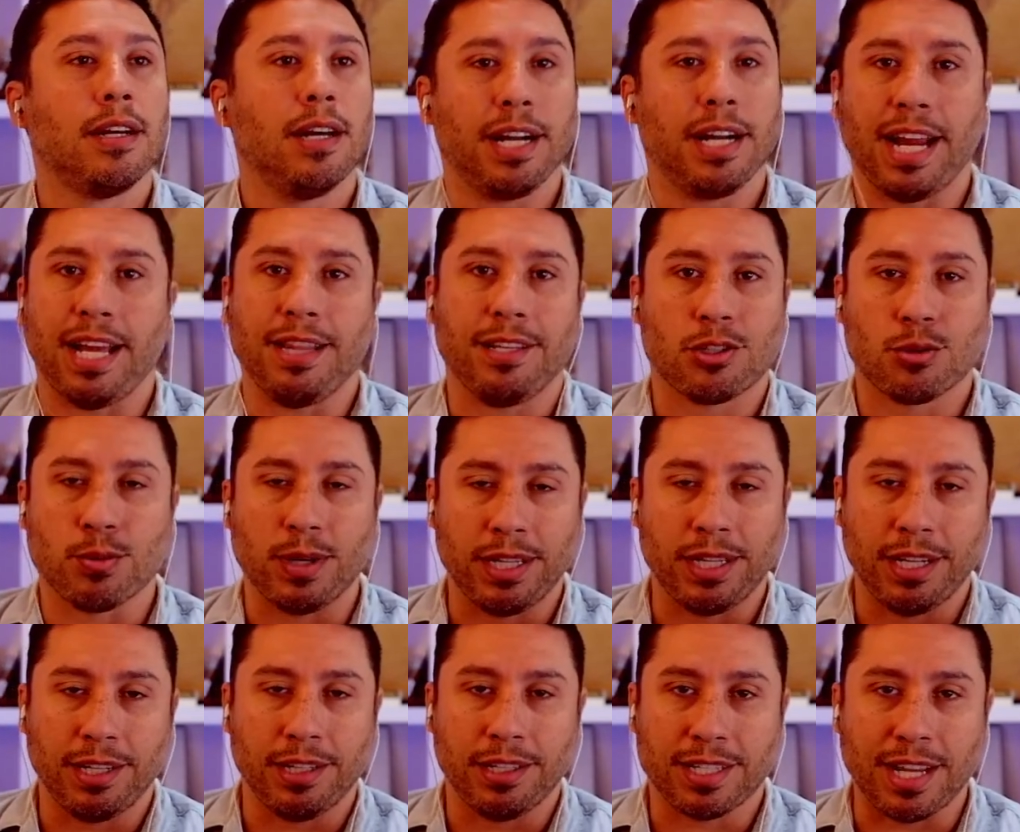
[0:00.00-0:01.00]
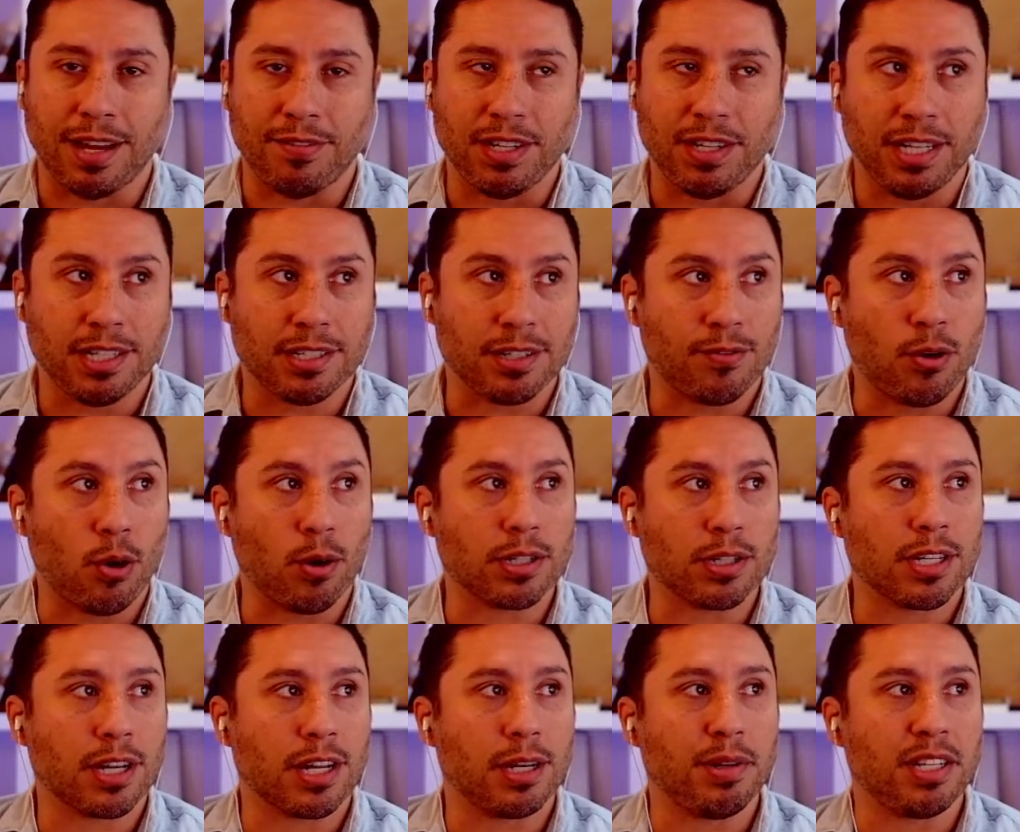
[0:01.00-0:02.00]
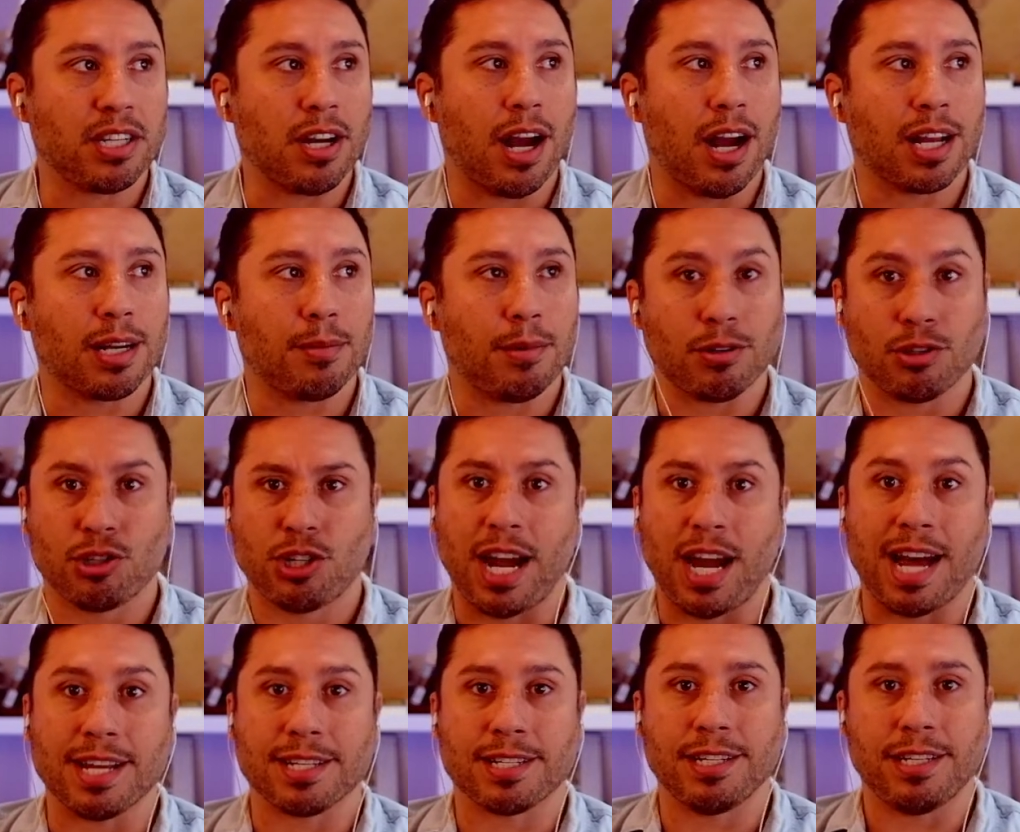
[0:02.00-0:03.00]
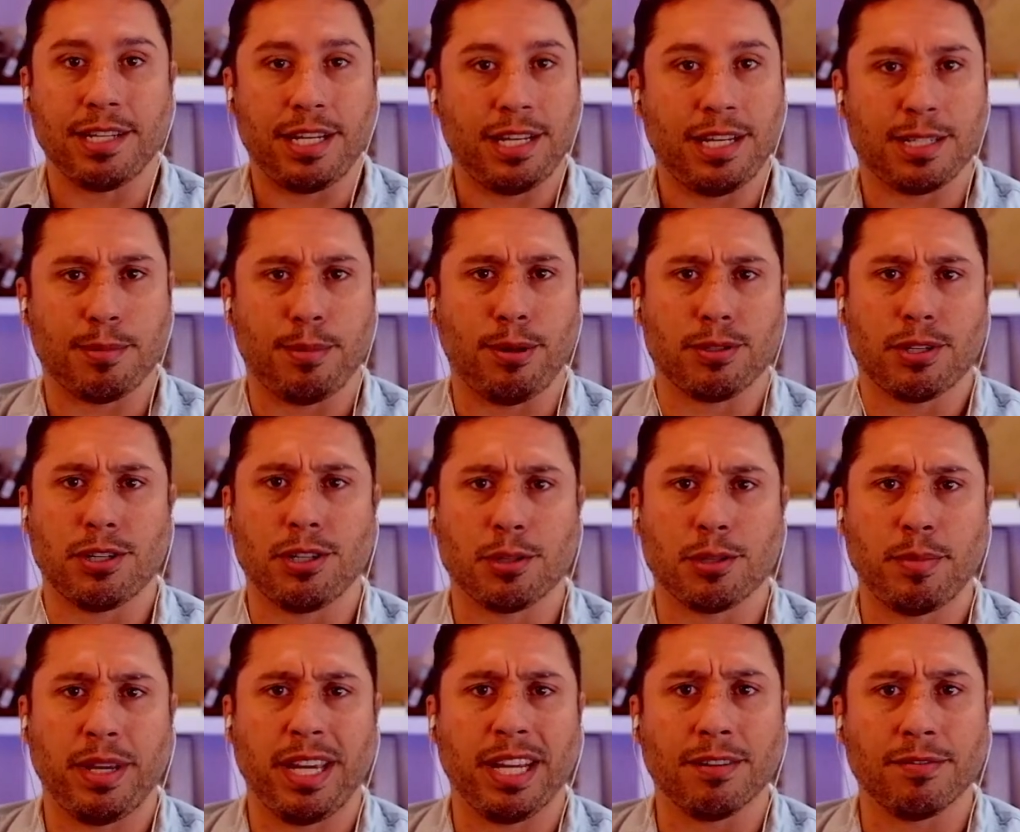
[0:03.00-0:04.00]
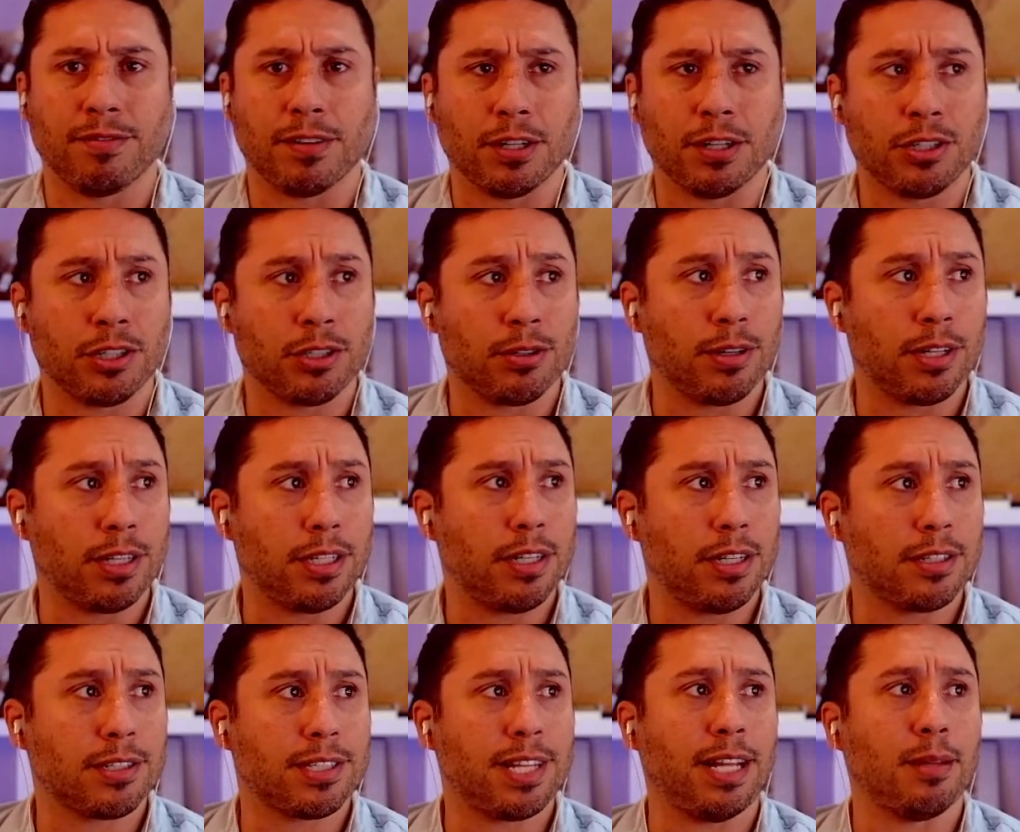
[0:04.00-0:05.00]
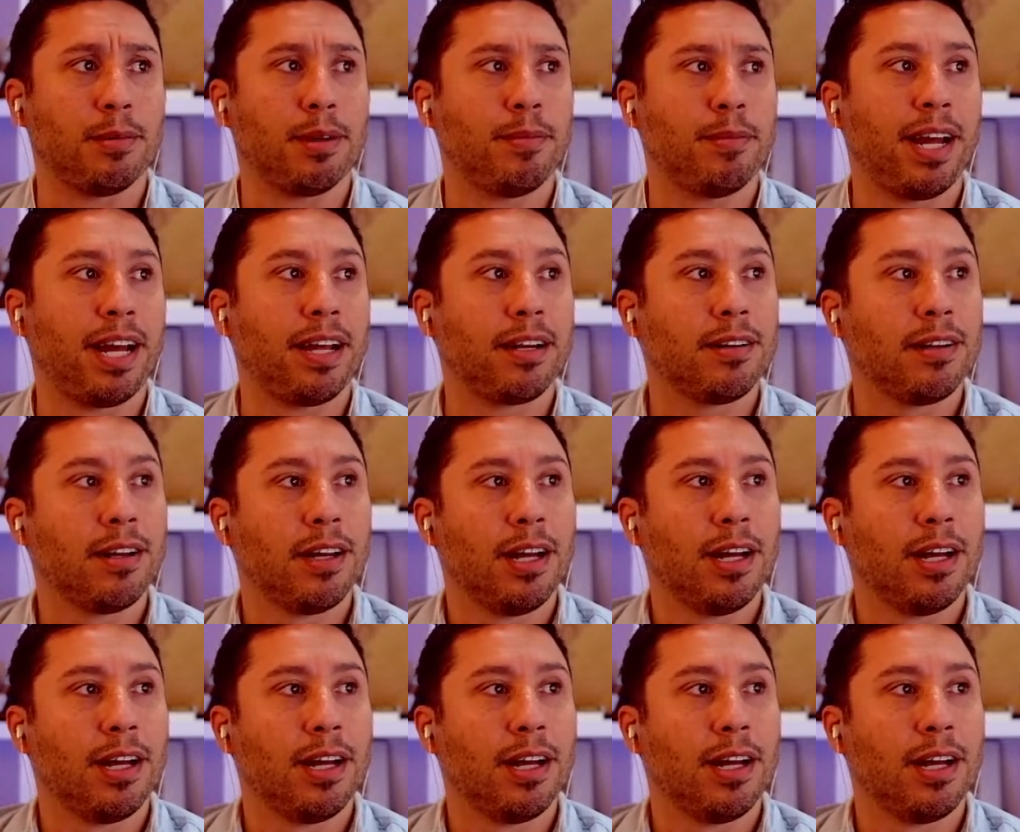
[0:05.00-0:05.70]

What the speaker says: Again, this is written in the 70s. Of course, they're going to be talking about chastity as opposed to just being a virgin or a celibate man.